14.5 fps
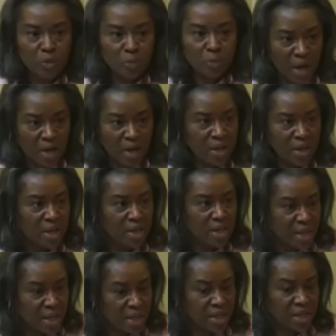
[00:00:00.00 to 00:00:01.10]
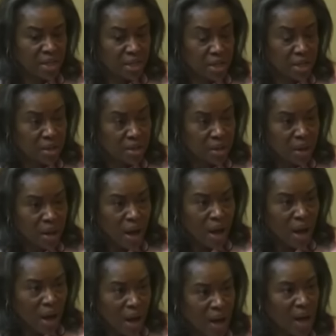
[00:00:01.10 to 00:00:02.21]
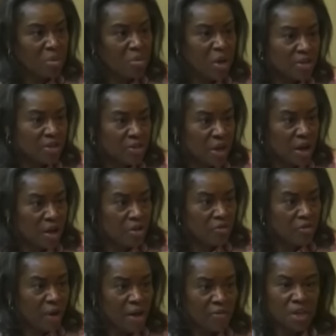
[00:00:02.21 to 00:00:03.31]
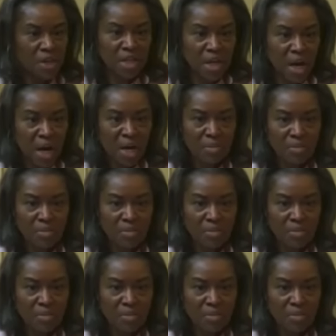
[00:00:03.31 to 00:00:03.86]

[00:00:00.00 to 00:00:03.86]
and dignity. I myself have at times